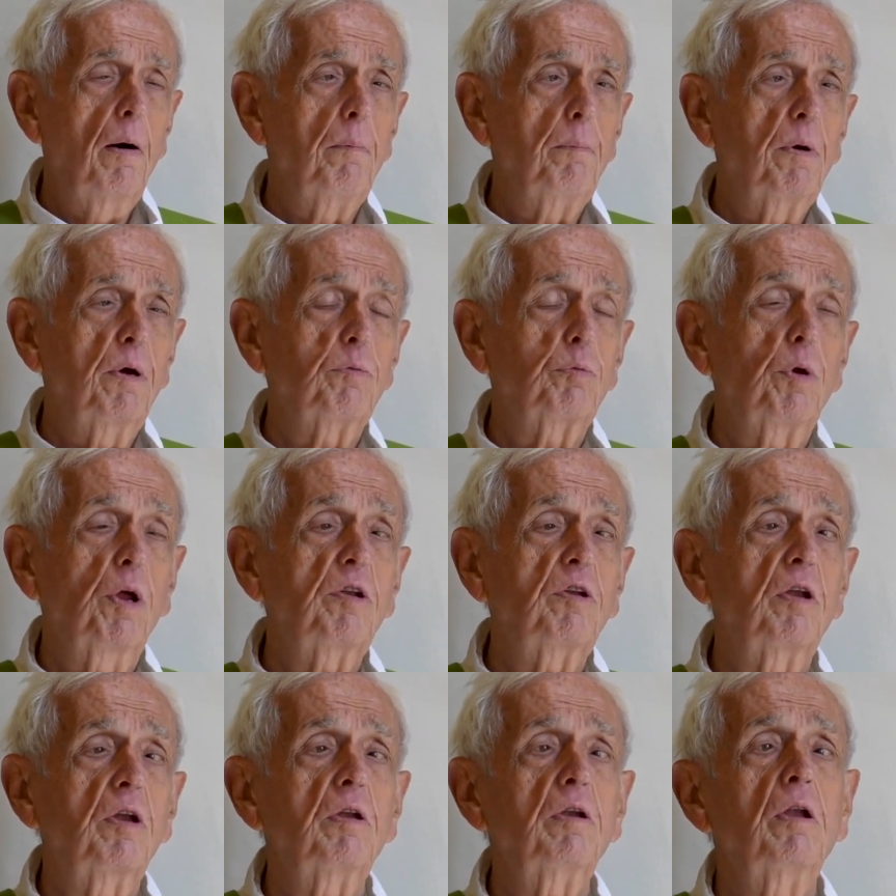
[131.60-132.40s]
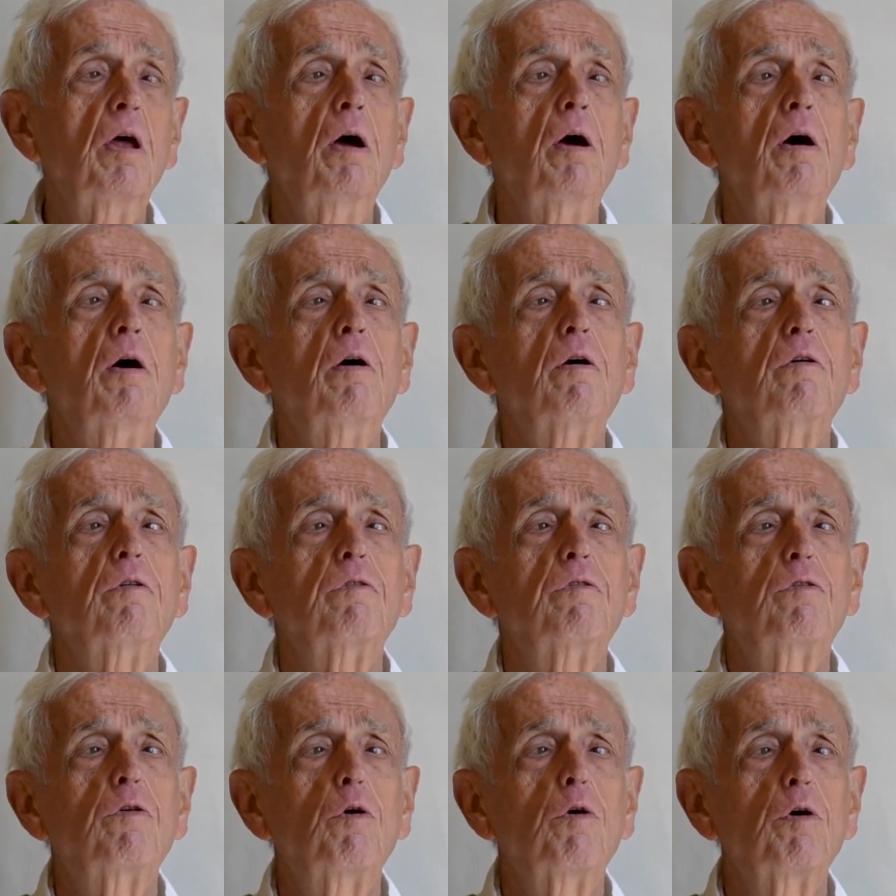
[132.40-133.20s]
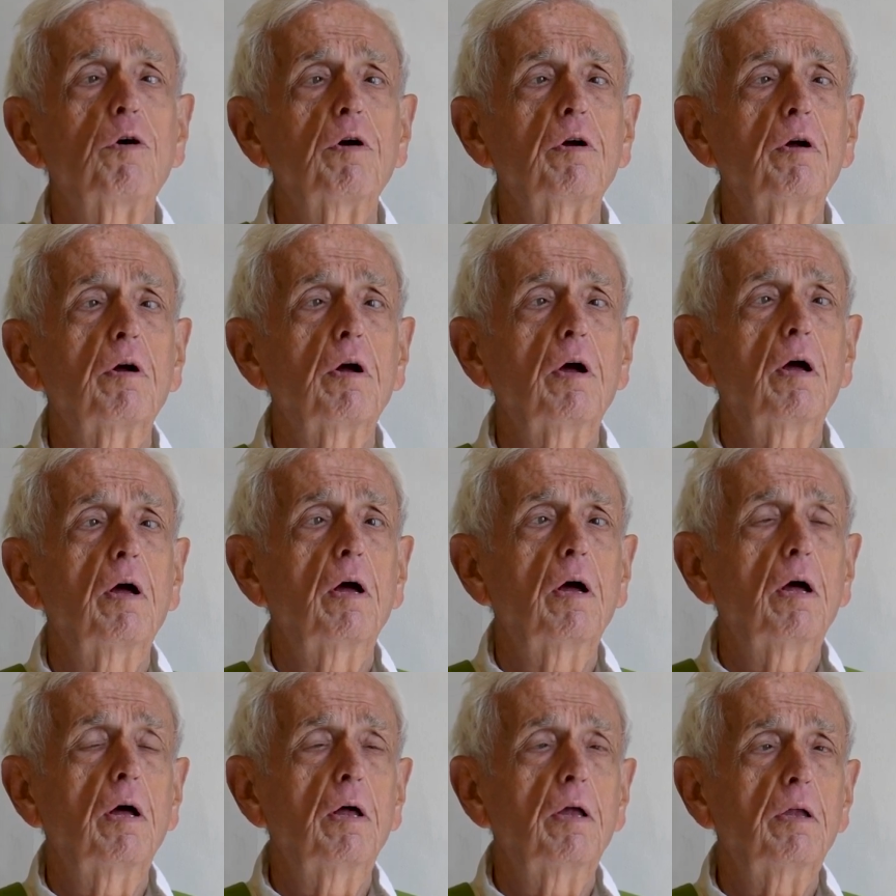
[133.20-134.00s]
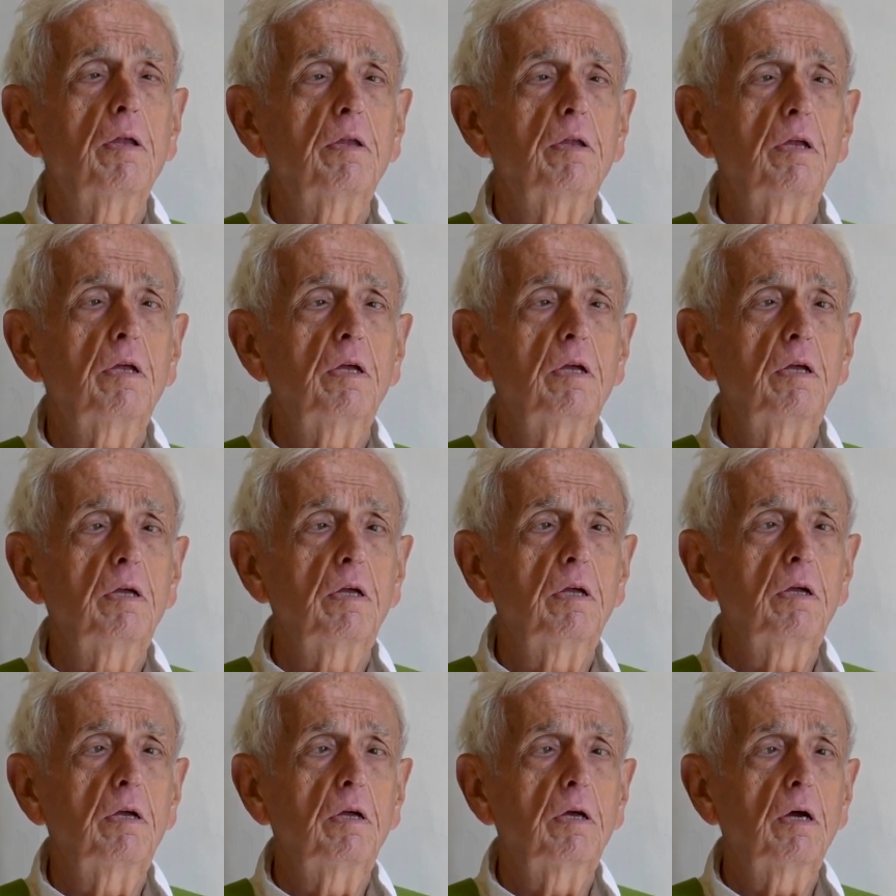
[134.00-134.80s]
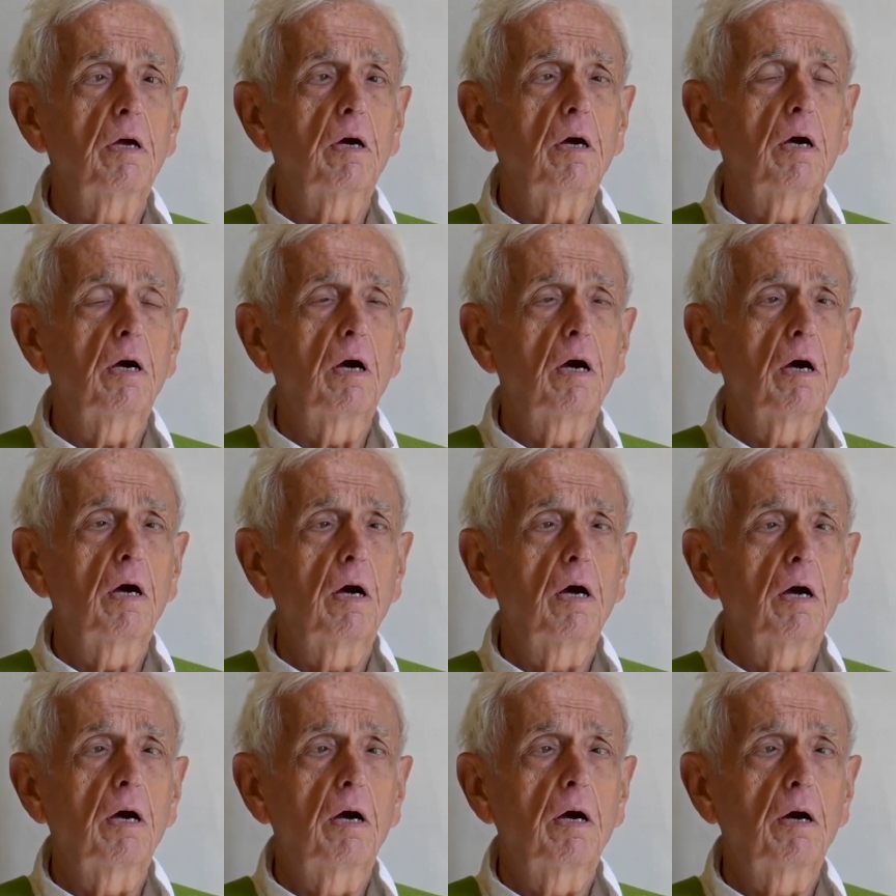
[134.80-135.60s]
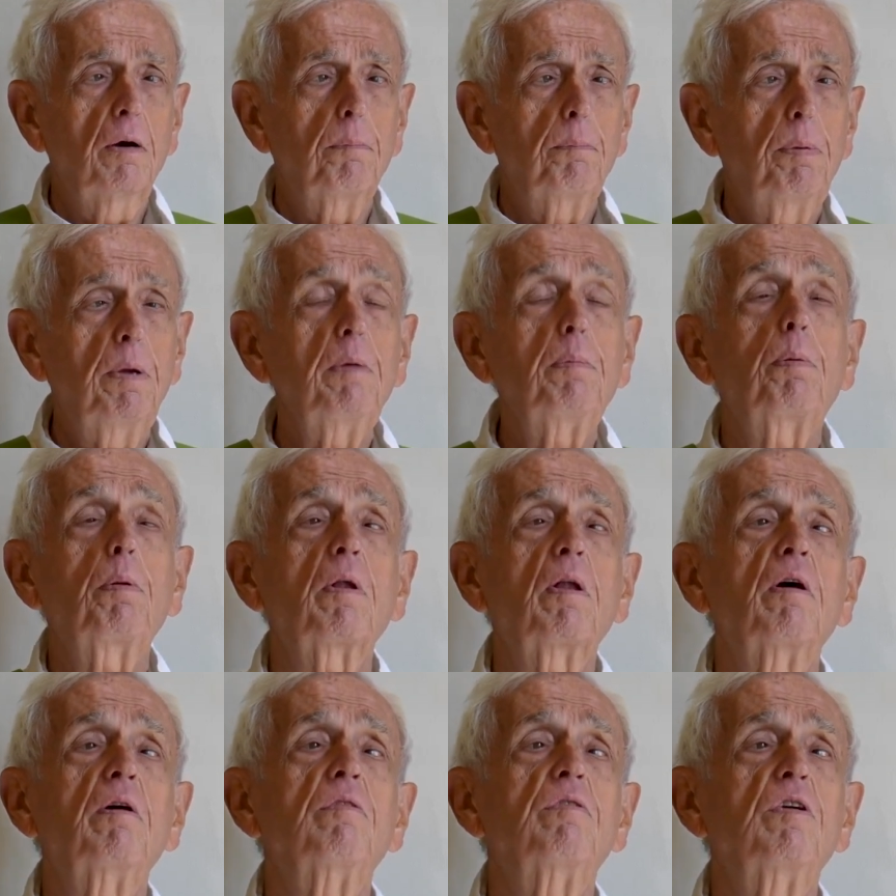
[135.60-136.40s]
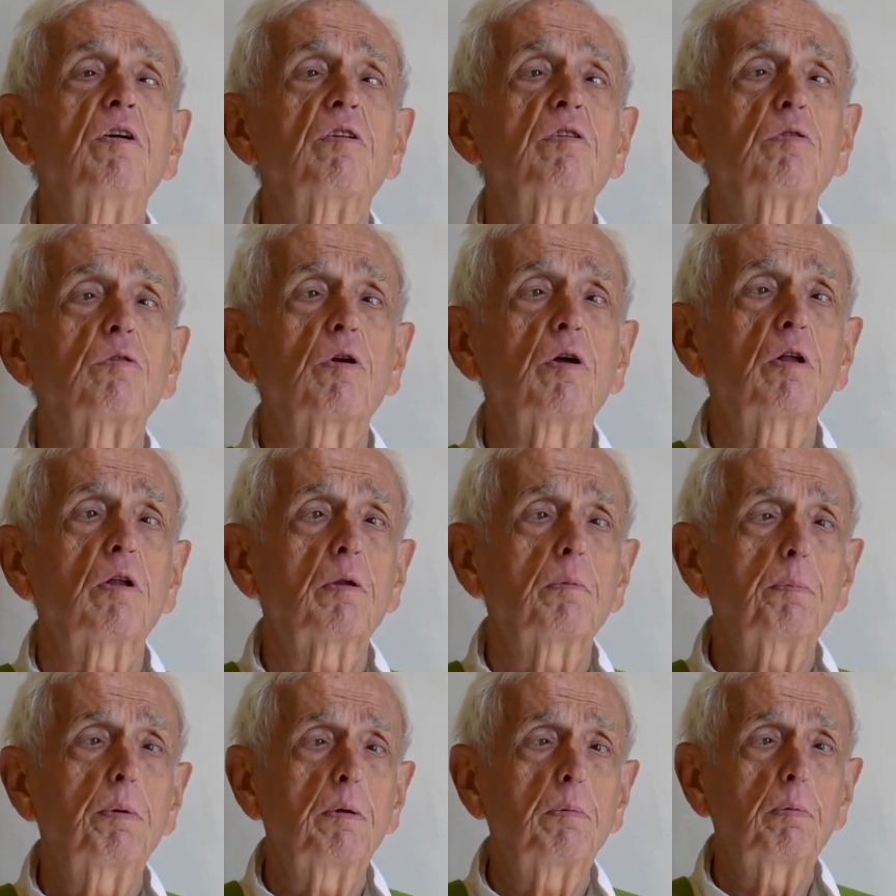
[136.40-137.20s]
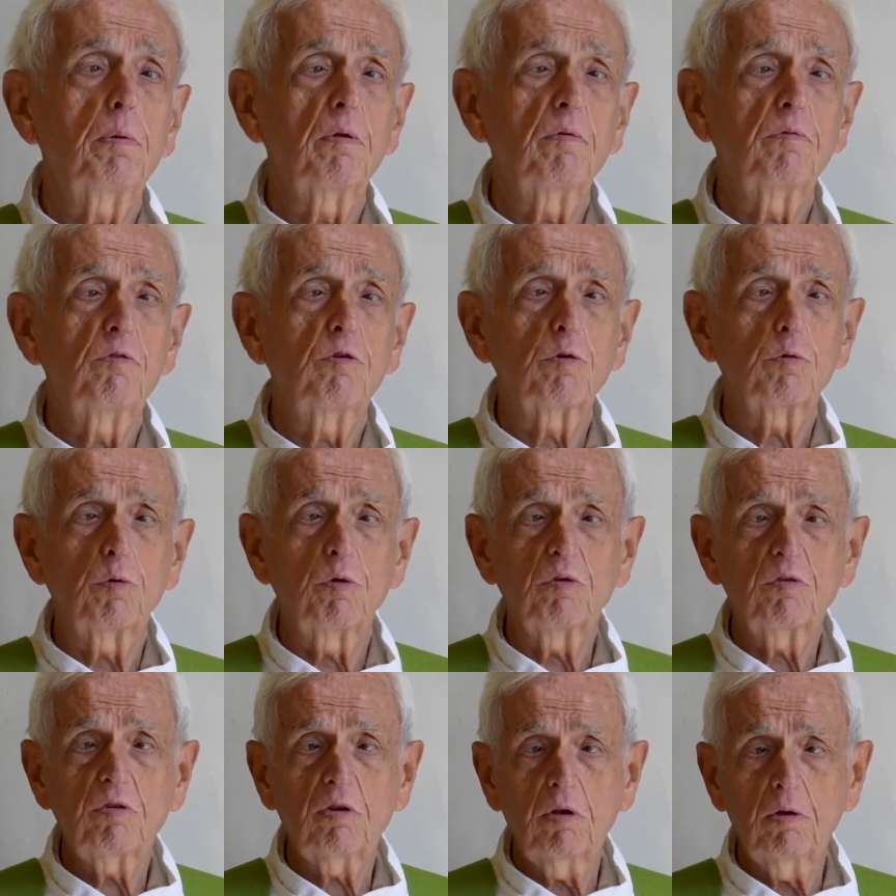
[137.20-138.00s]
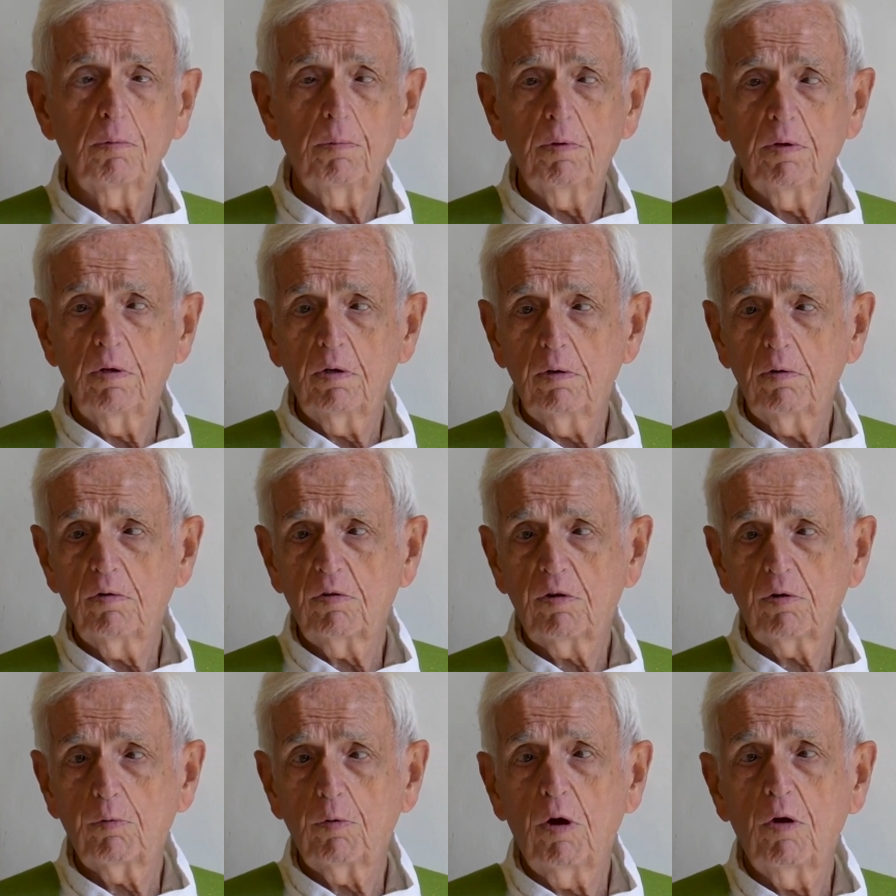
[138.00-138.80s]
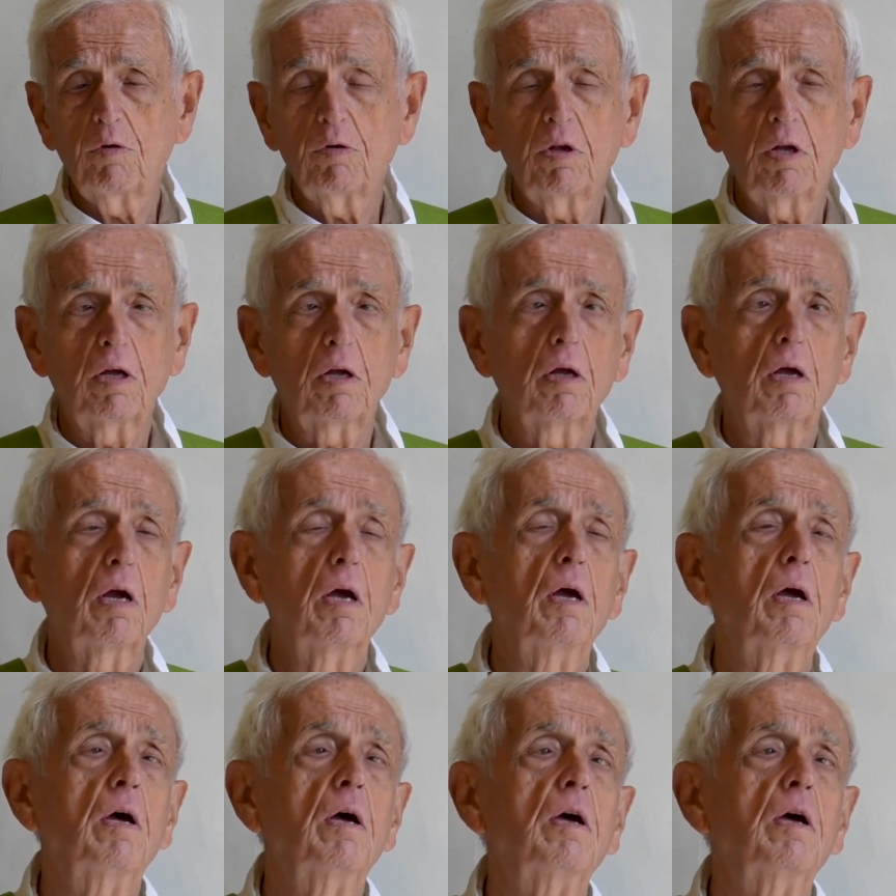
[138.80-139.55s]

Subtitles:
but written for the people of Israel, the people of Jerusalem and the surrounding